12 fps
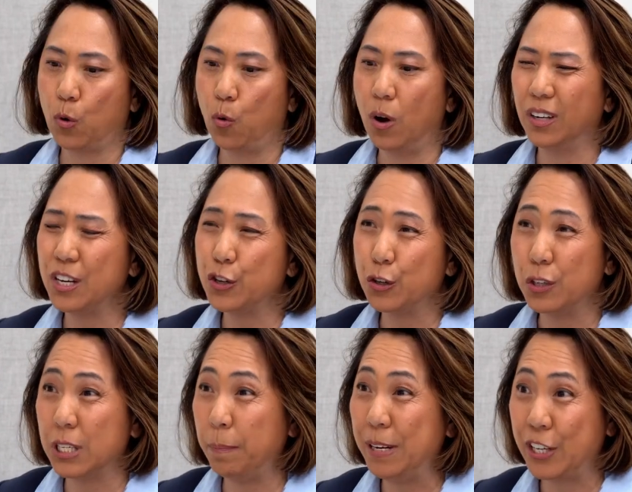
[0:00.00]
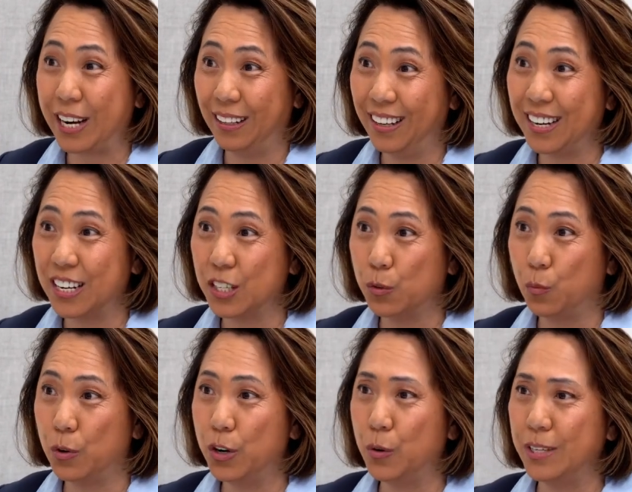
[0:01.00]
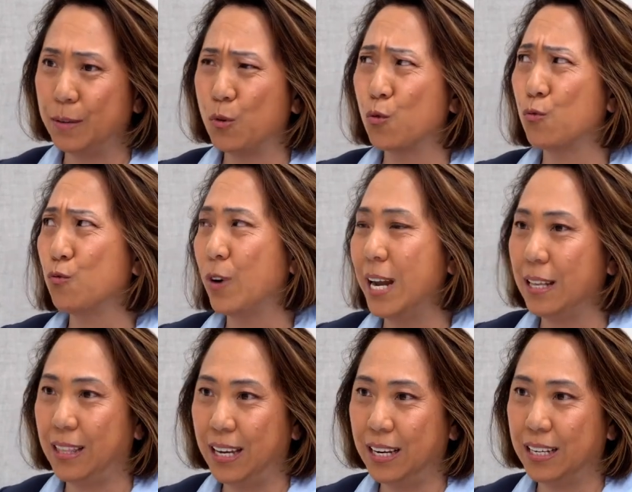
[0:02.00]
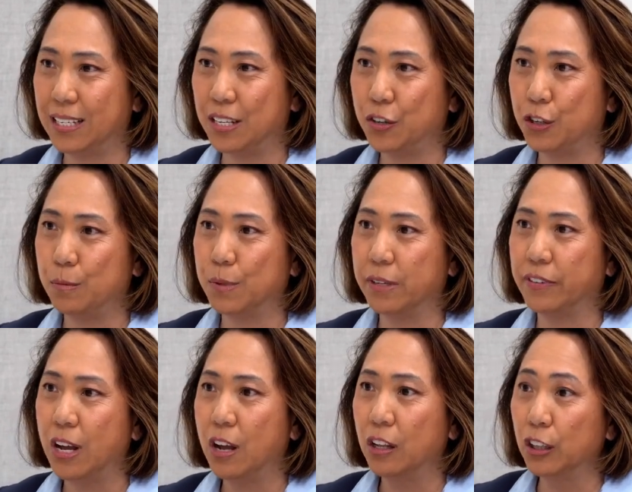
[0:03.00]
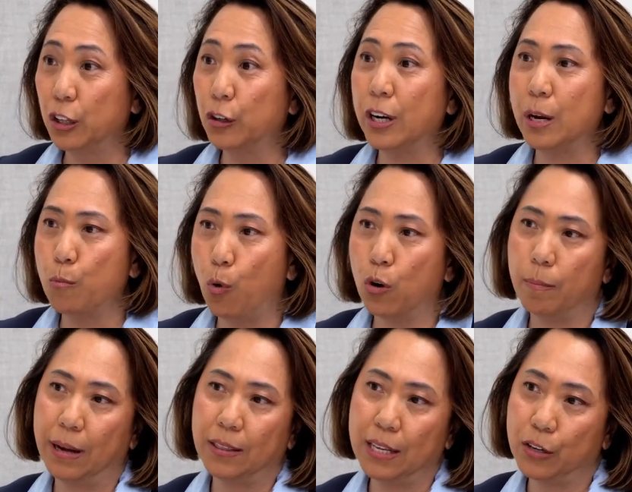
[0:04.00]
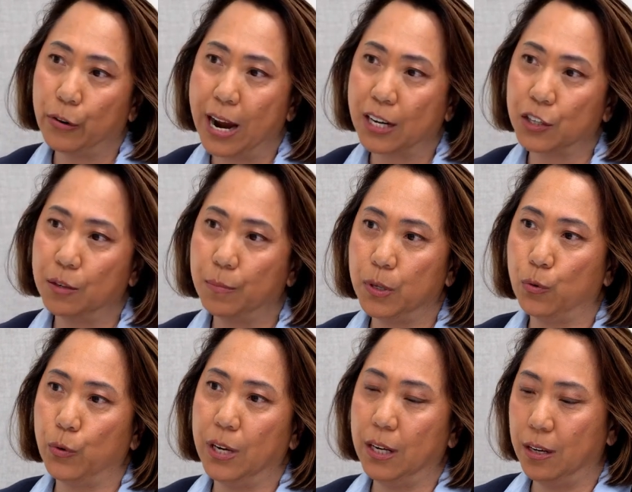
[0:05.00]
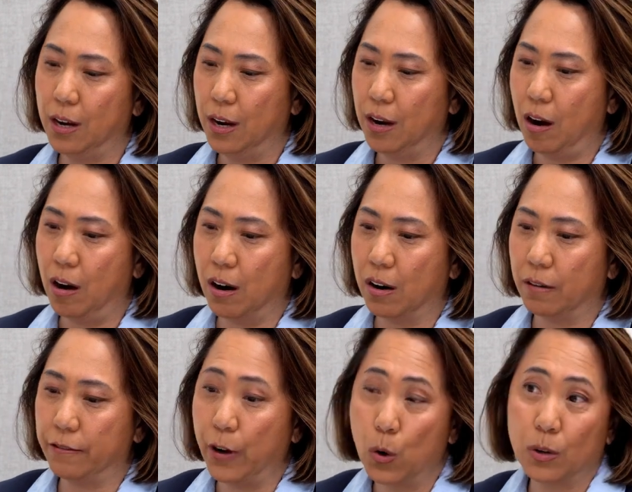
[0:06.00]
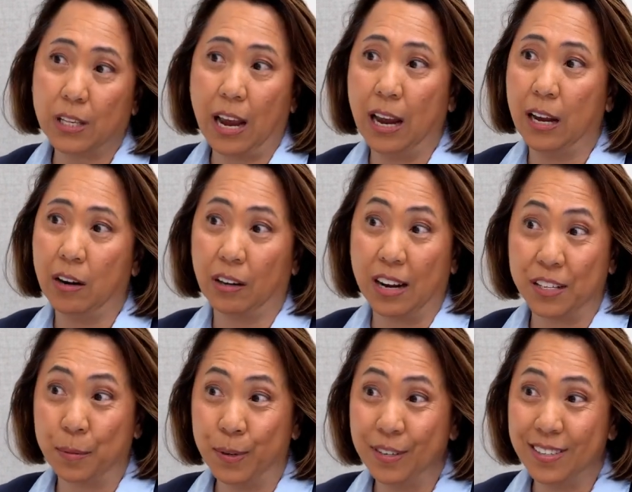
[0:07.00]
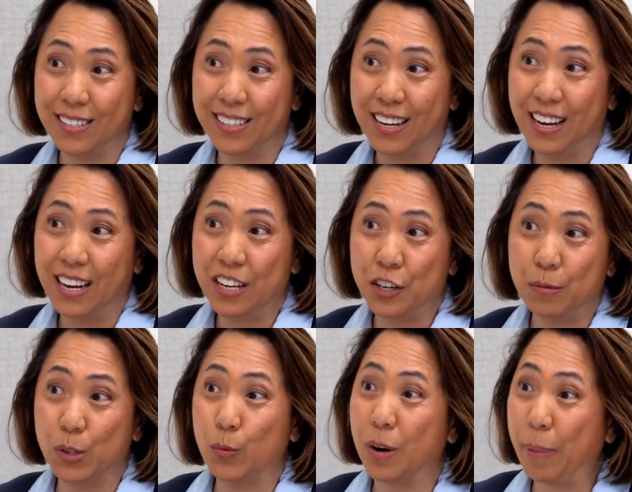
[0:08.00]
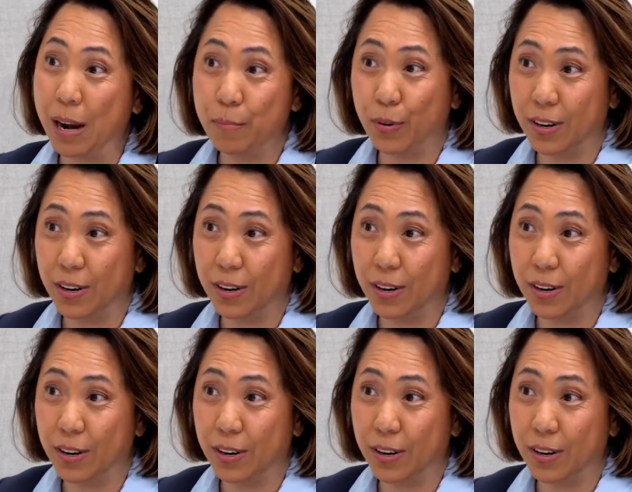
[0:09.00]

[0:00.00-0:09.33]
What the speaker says: quality assurance, speech analytics, we're doing some great things in terms of learning more about the interaction between our folks and our customers in terms of what are pain